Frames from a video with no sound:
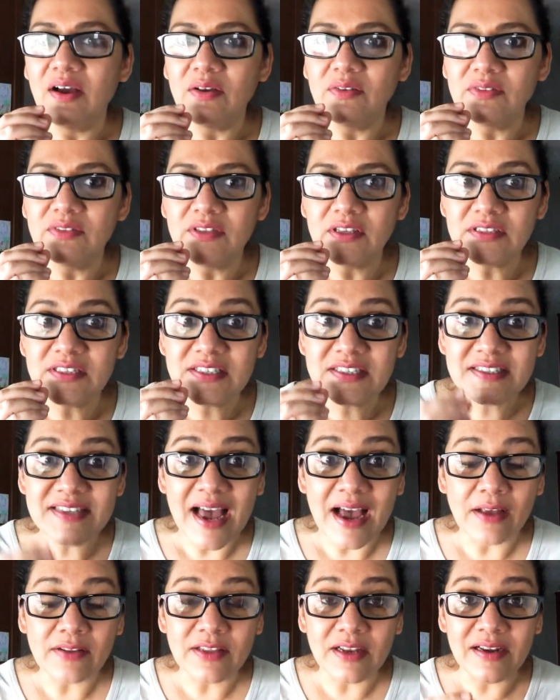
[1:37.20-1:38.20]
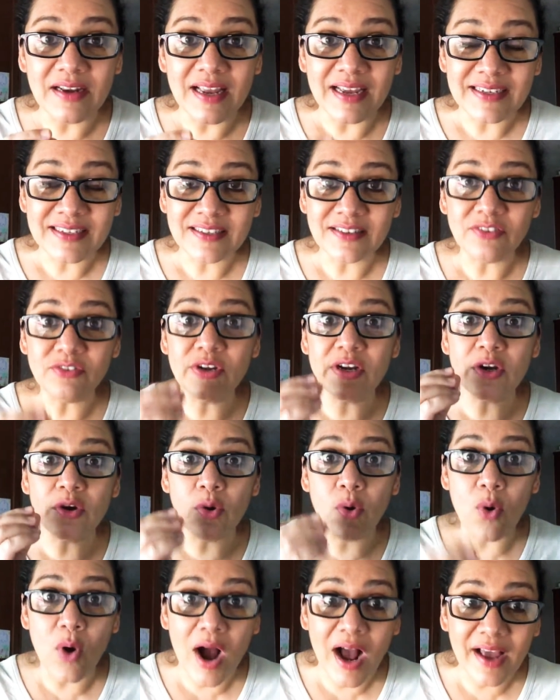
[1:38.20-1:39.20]
the letter
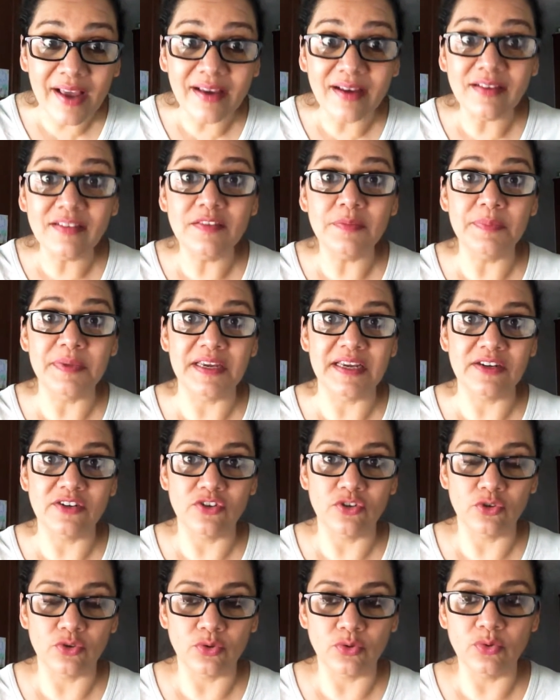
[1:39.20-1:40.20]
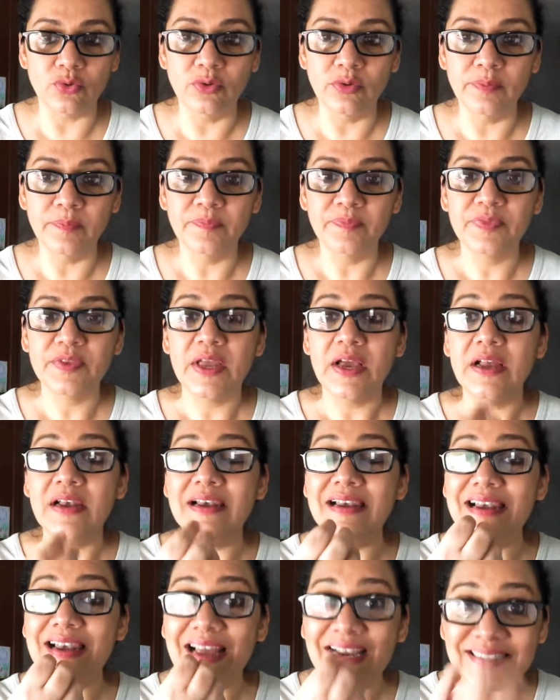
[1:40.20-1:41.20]
requires me to
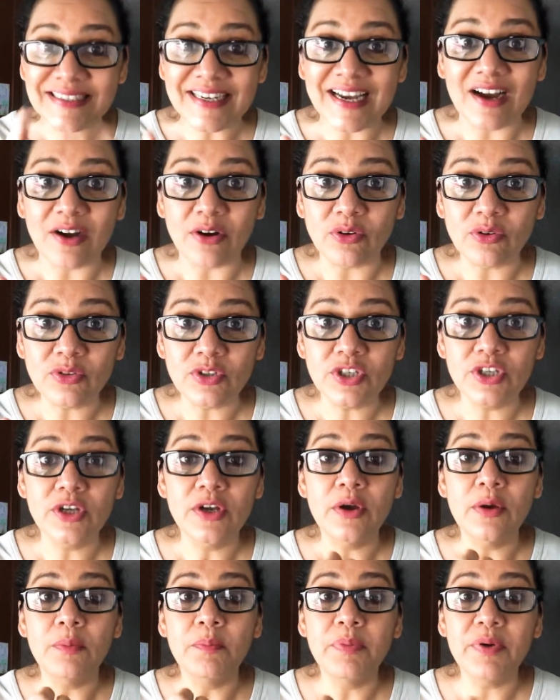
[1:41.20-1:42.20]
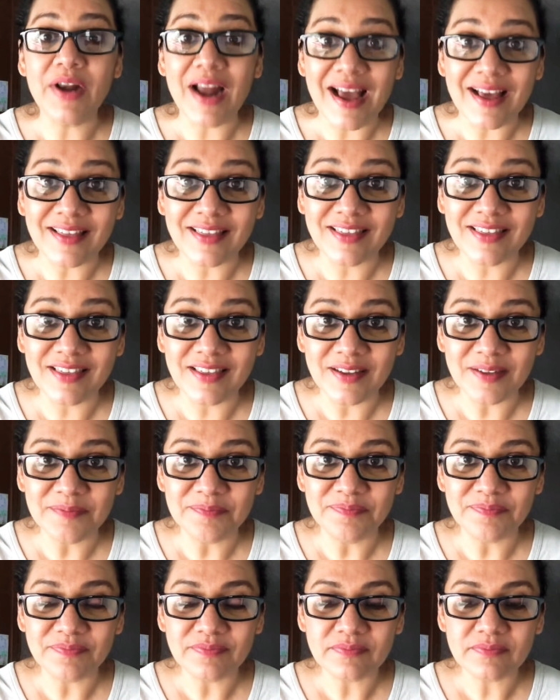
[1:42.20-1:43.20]
let out breath
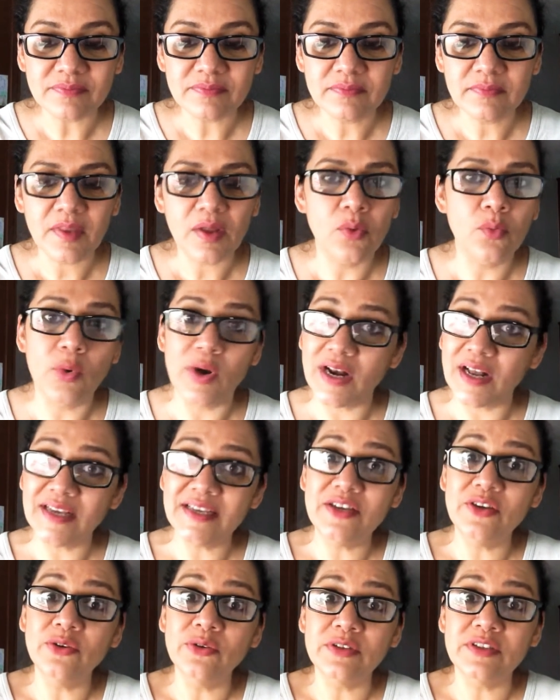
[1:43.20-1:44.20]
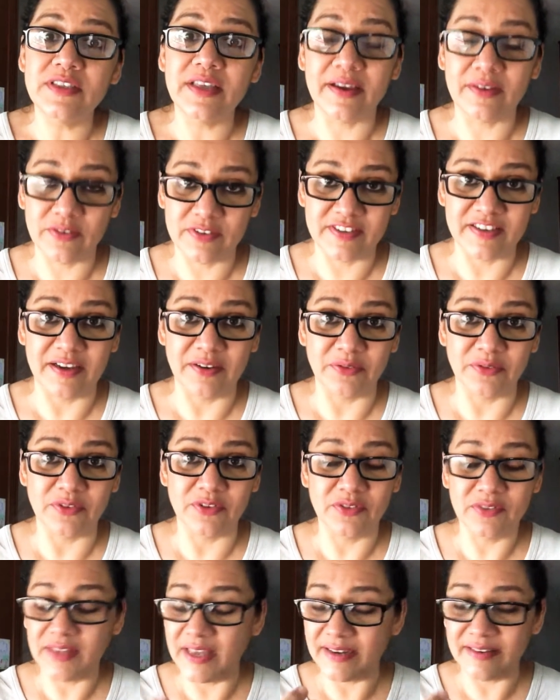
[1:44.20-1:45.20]
when I use that sound,
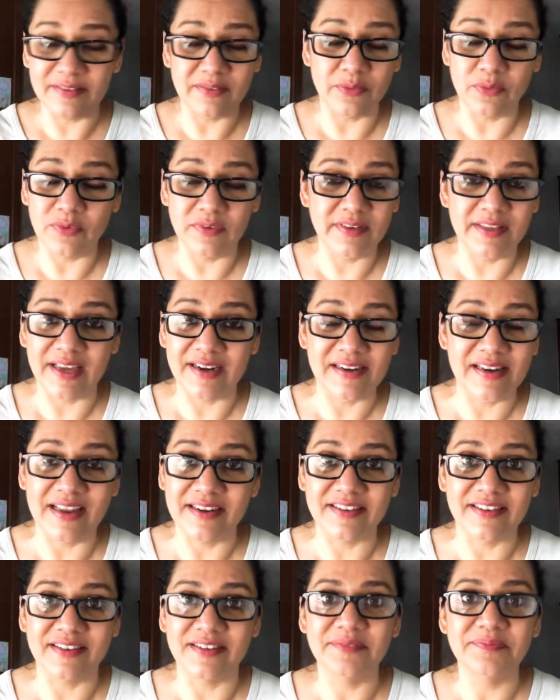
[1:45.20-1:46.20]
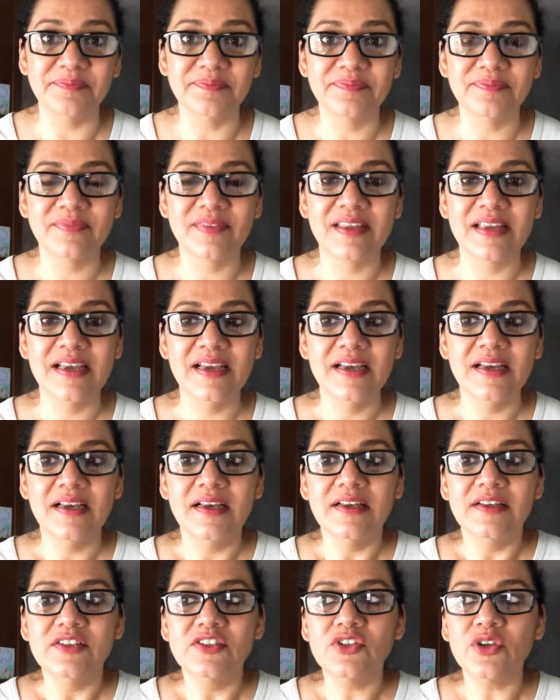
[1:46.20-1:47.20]
that letter.
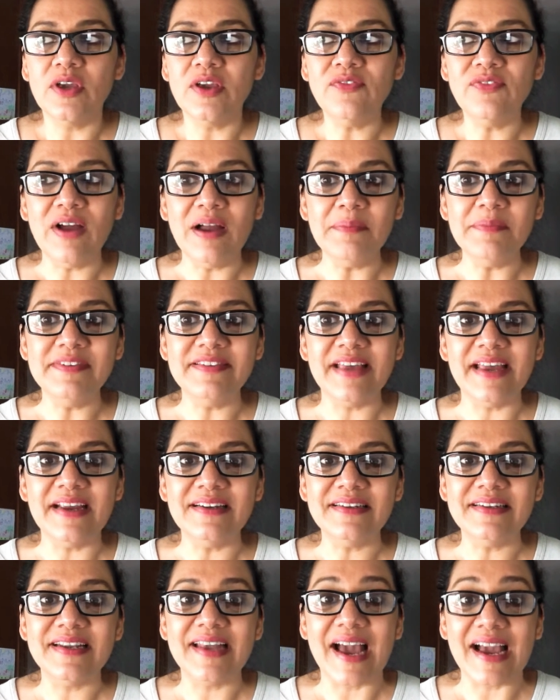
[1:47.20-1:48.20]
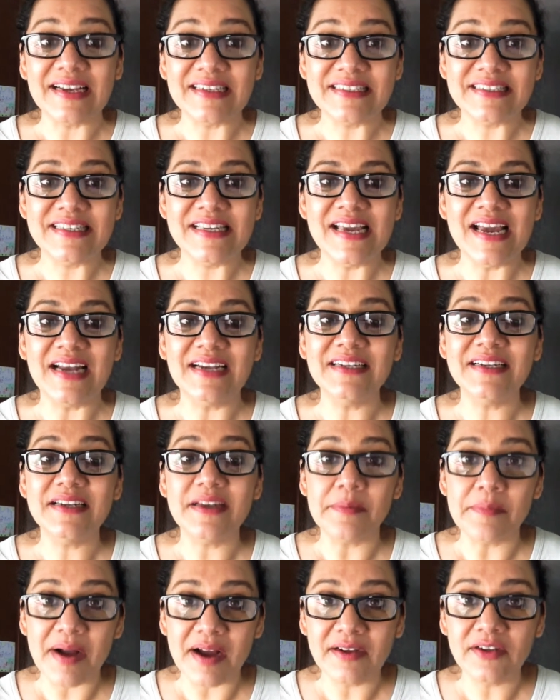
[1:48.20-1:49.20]
So if I'm saying taxi and
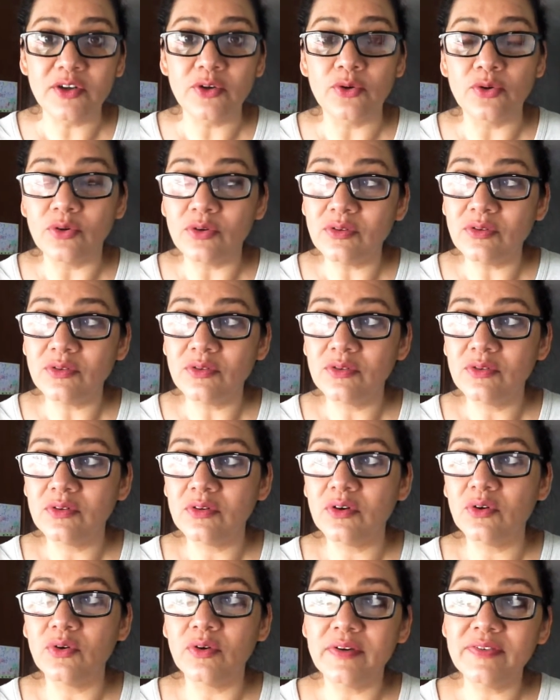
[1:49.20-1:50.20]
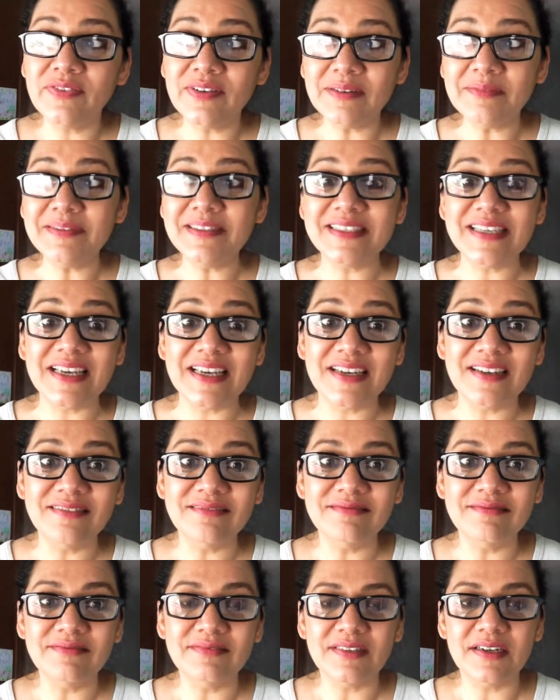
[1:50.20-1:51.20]
tomato, or if I'm saying
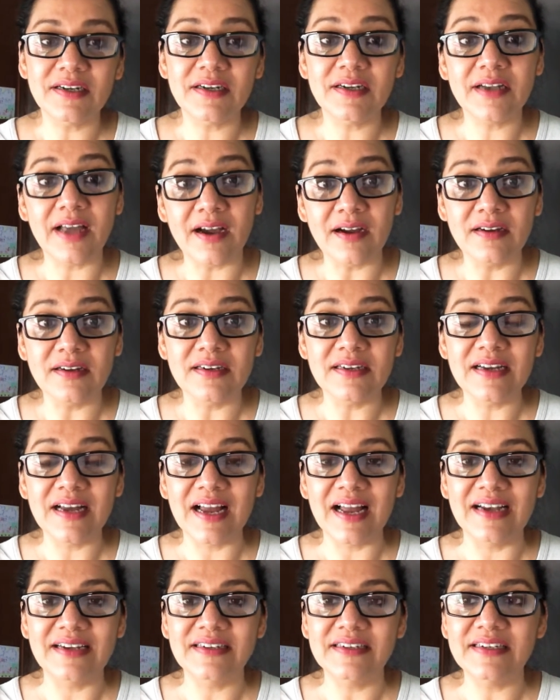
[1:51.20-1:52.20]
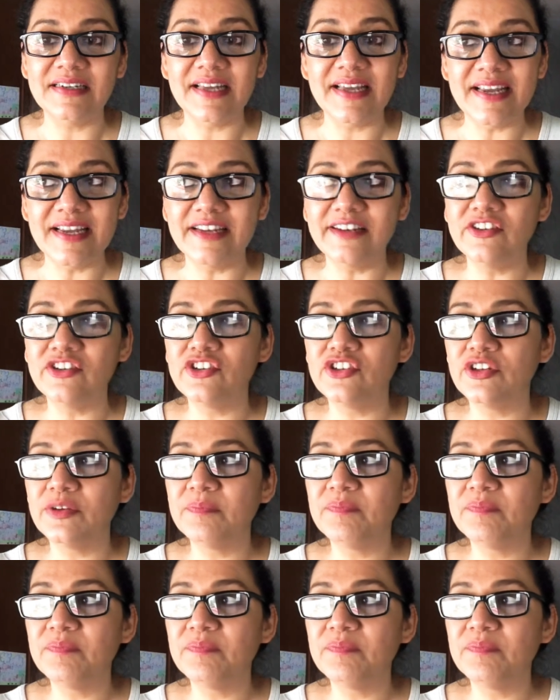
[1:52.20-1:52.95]
tongue and teach,